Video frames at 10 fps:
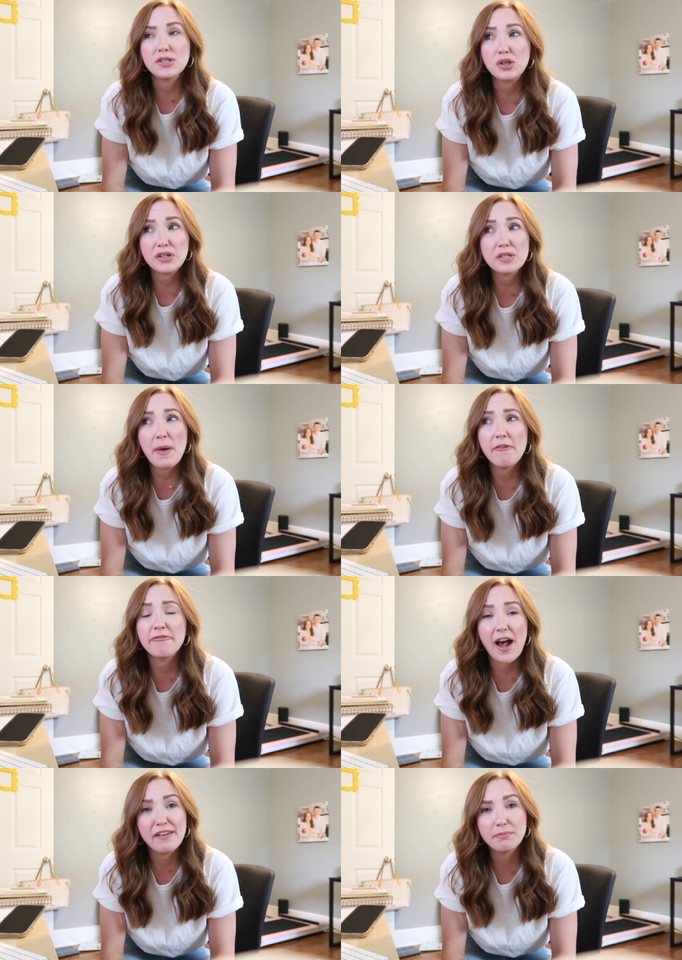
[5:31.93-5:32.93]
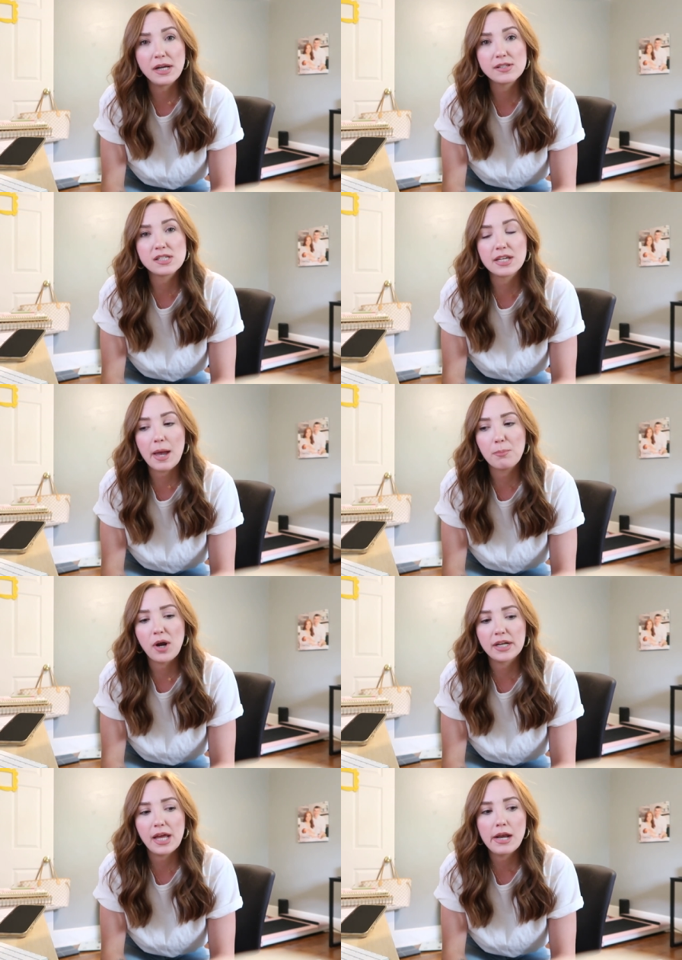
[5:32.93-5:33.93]
It took us about five months to get
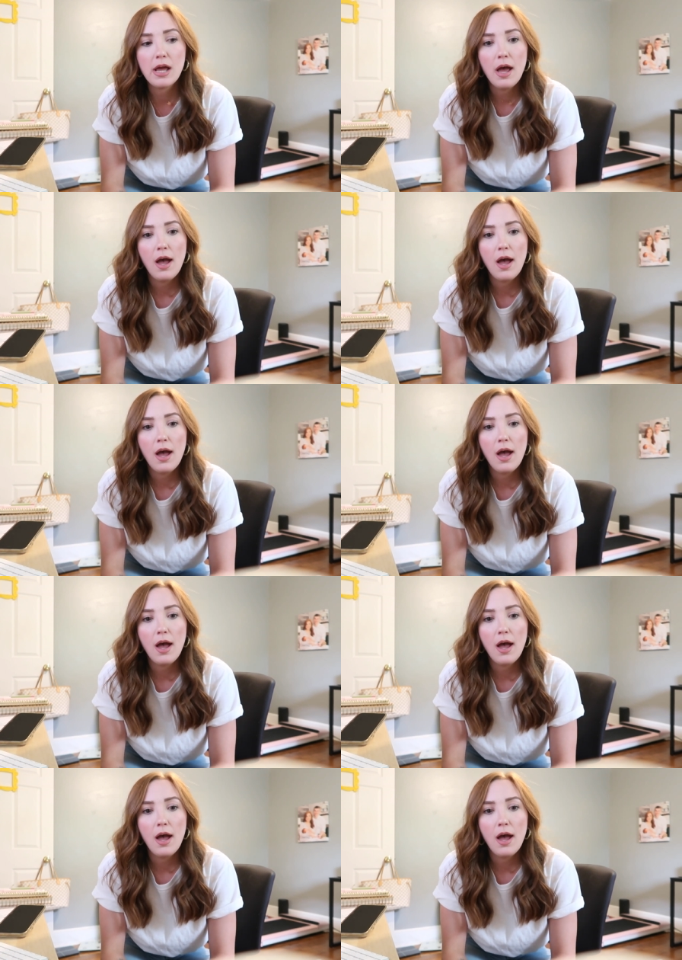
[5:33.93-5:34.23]
pregnant